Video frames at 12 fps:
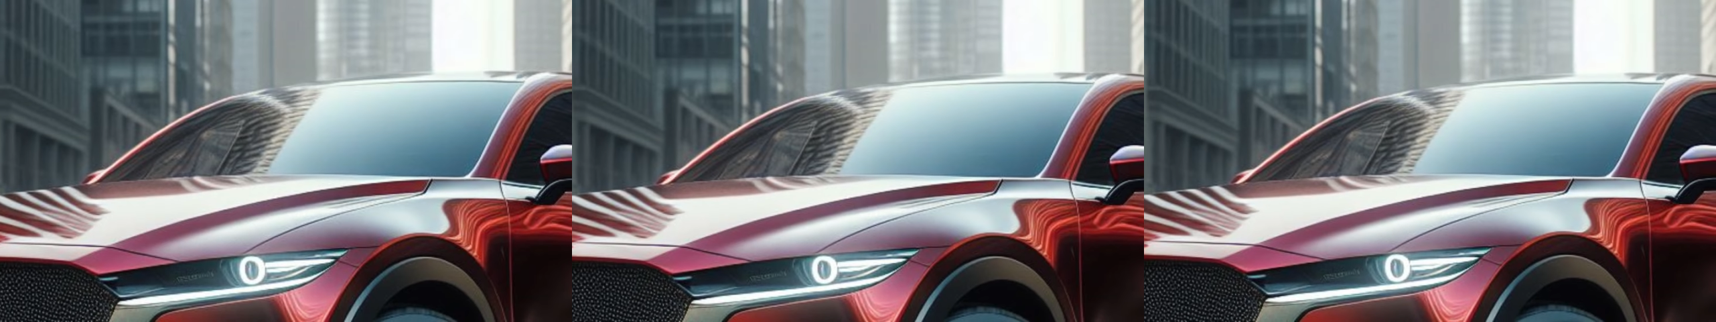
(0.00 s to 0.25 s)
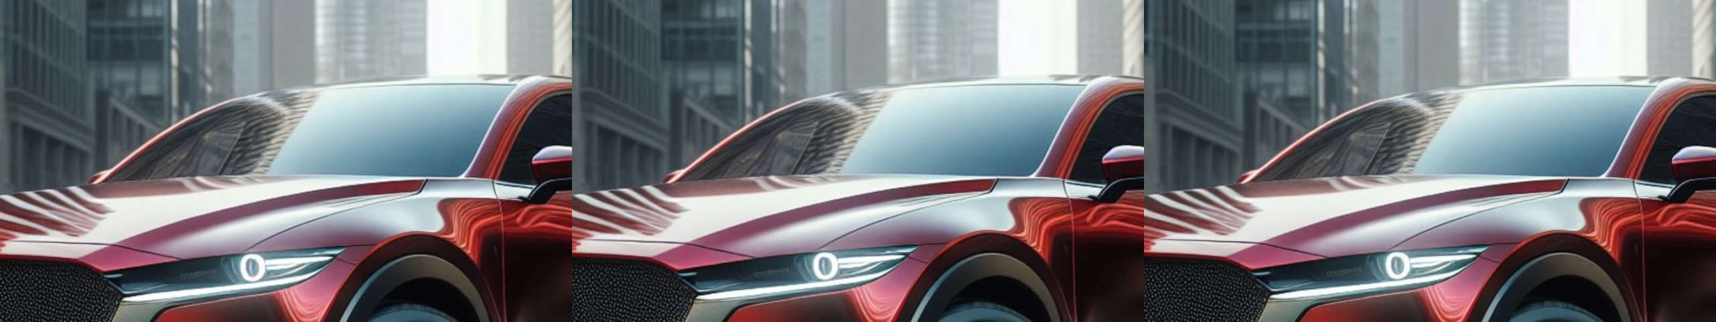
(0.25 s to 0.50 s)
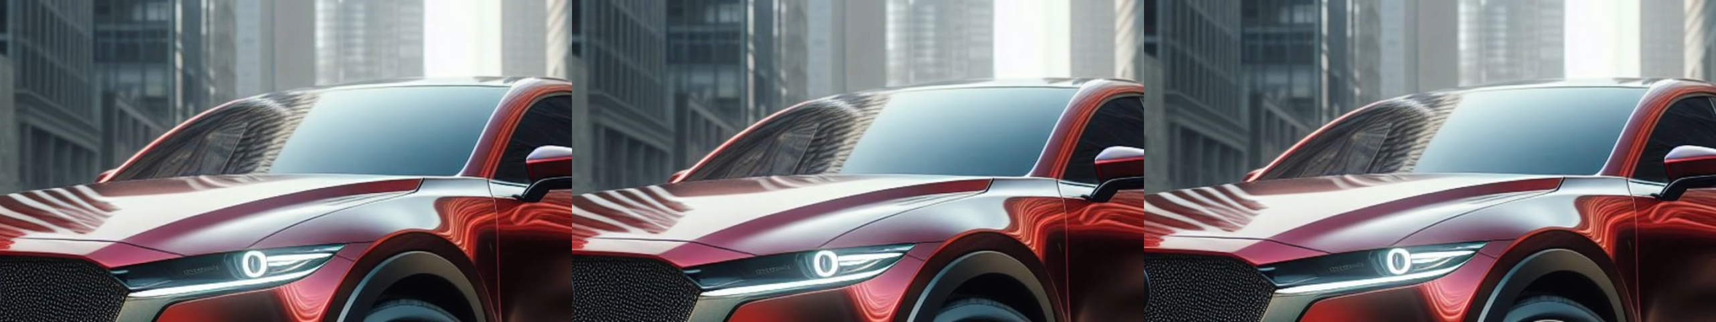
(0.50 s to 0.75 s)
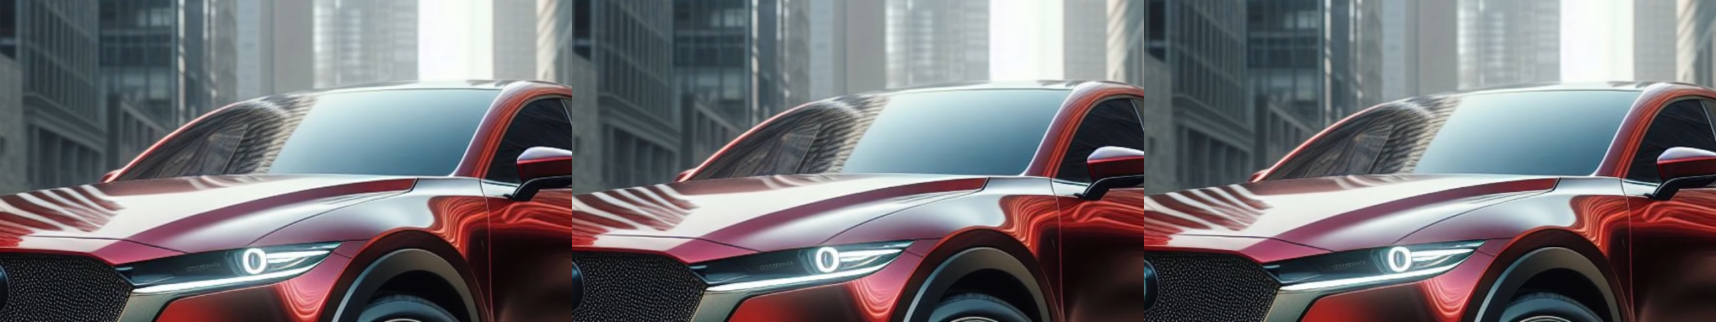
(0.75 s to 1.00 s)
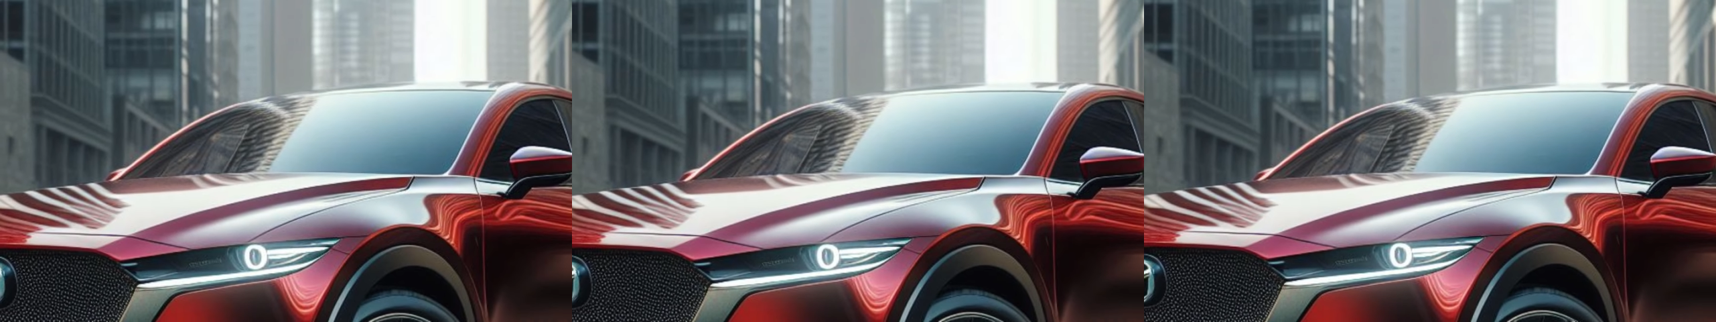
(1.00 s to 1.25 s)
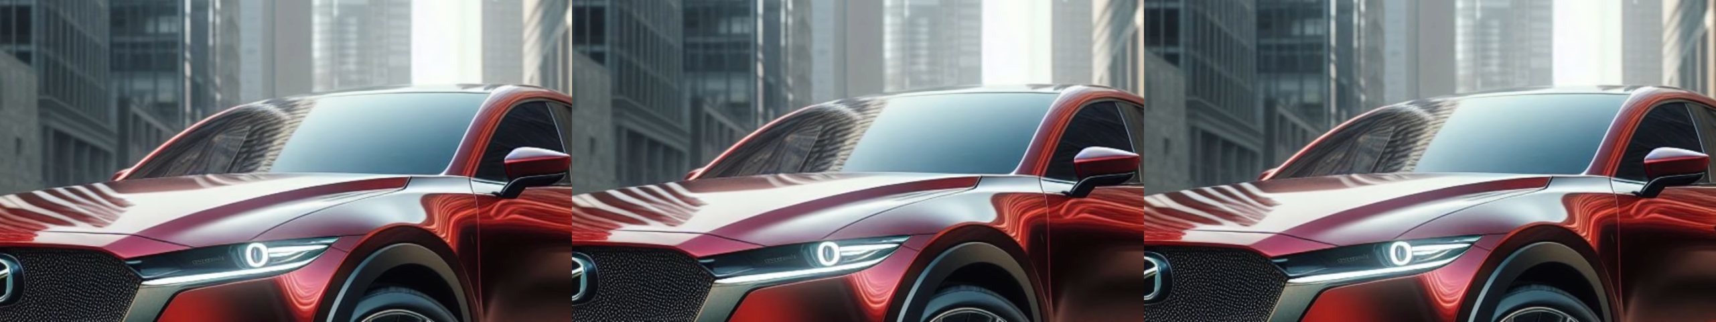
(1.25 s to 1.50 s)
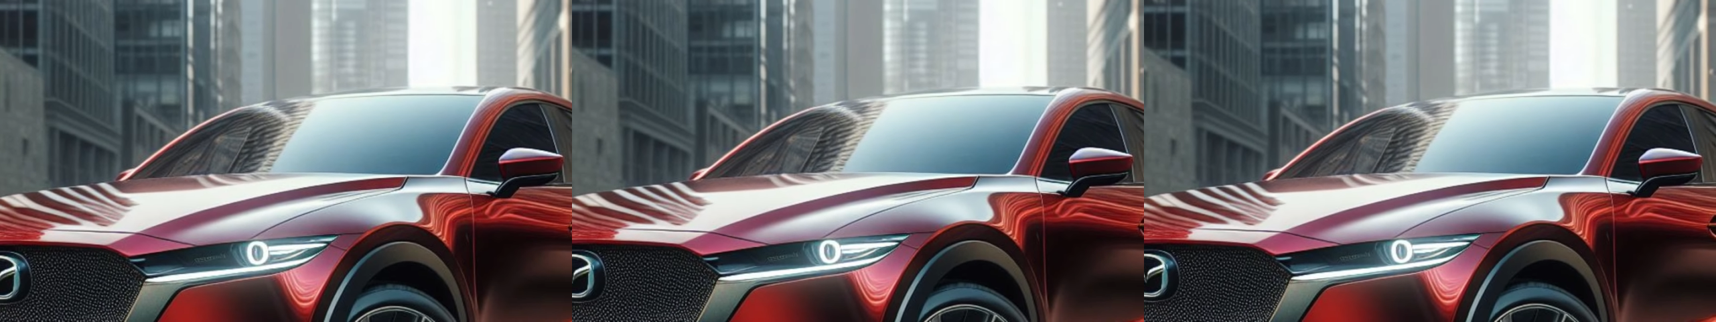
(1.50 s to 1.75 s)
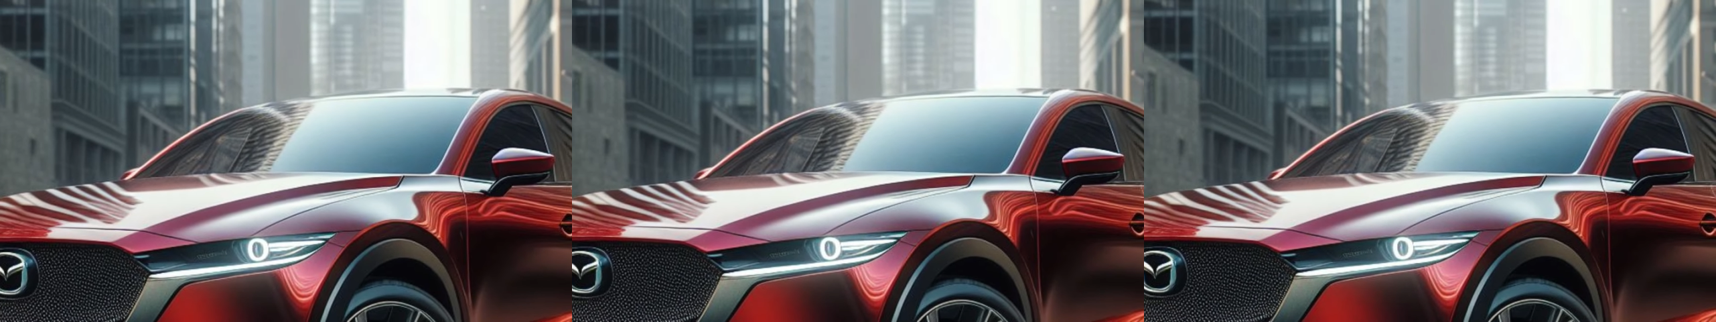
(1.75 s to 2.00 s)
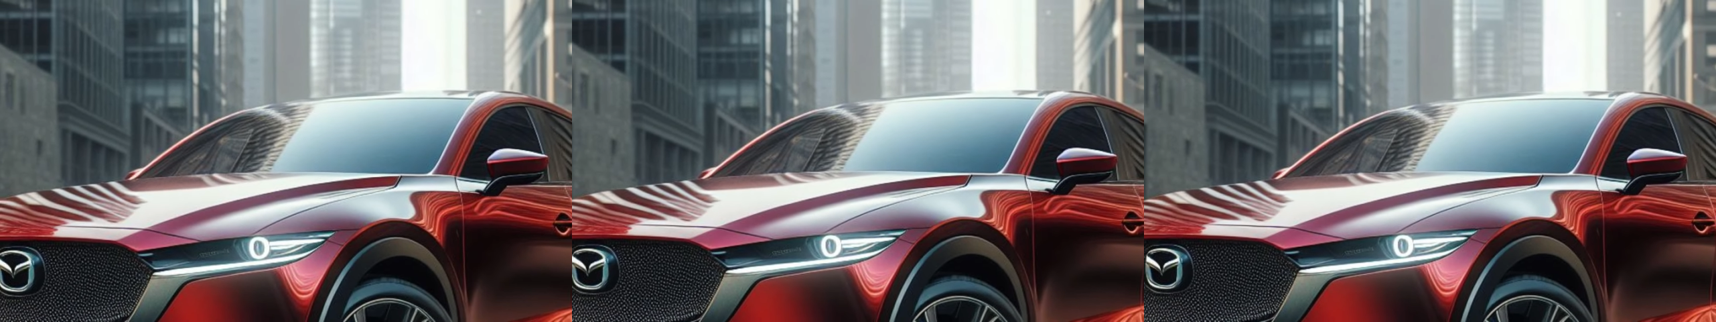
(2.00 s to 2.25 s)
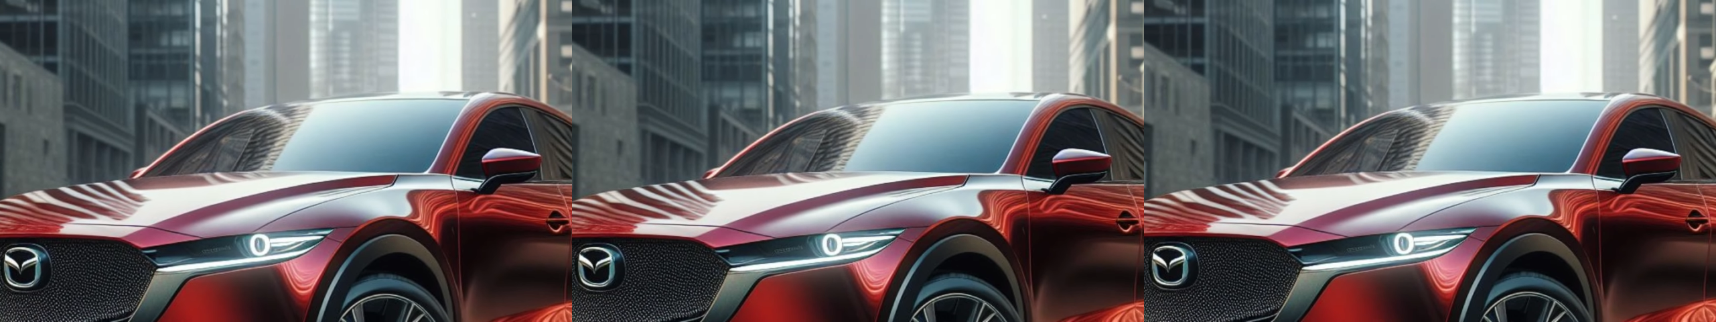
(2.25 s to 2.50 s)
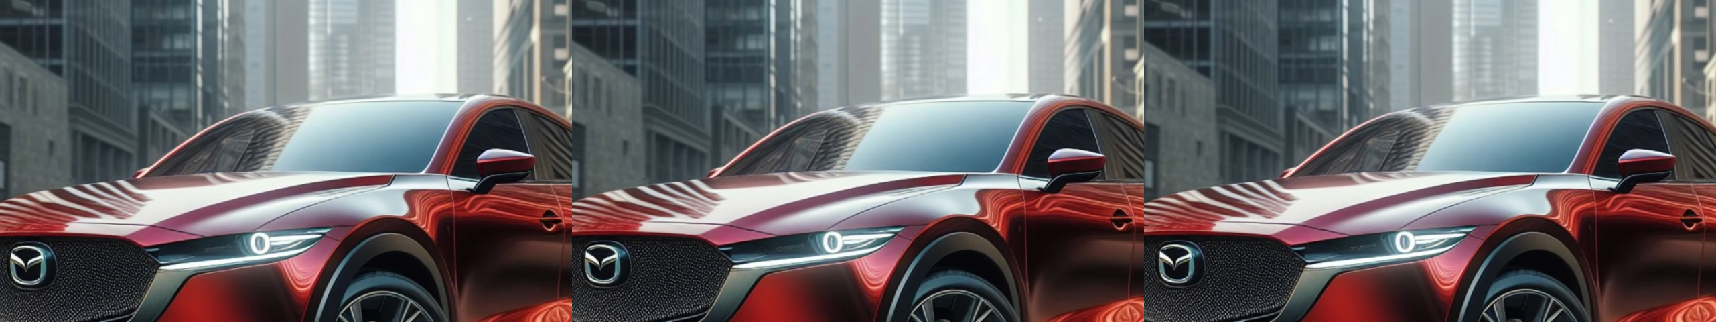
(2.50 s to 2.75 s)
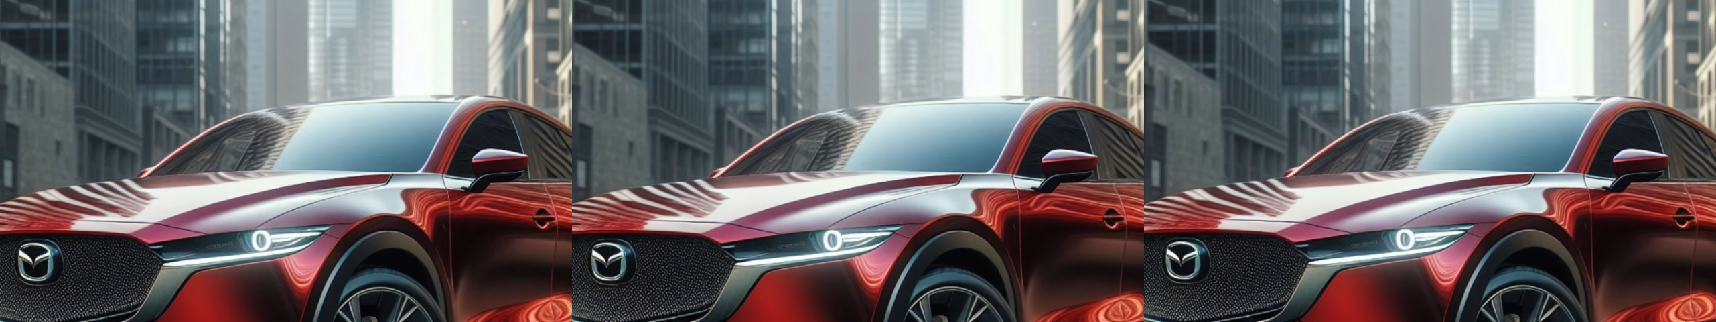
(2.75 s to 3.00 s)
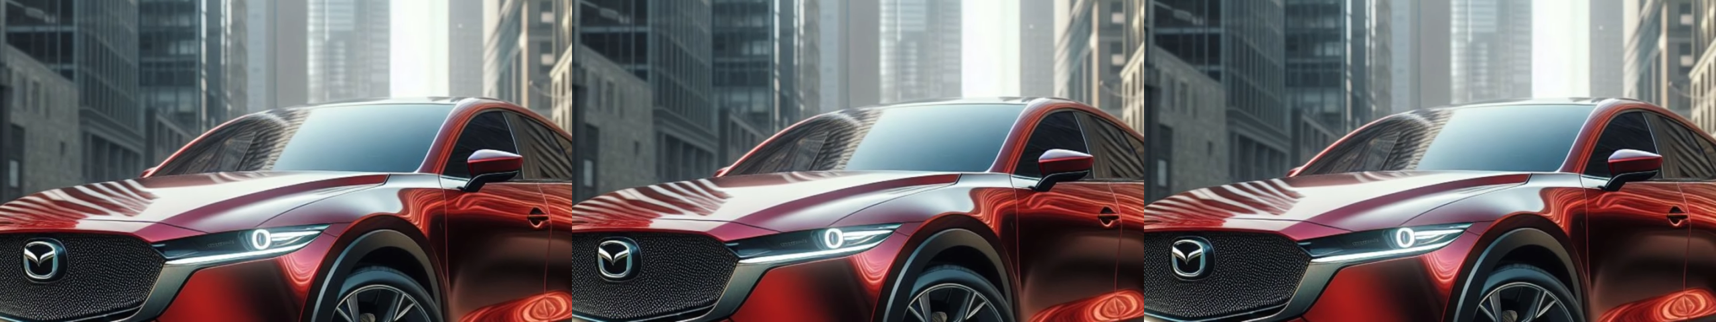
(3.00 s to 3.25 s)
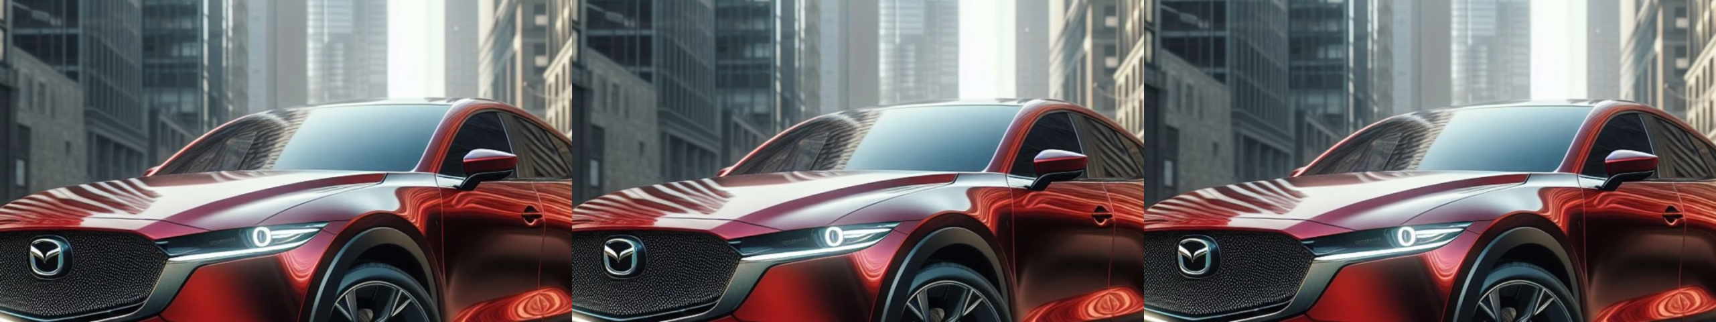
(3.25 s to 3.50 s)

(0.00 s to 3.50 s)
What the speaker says: Nobody's mouth can be seen.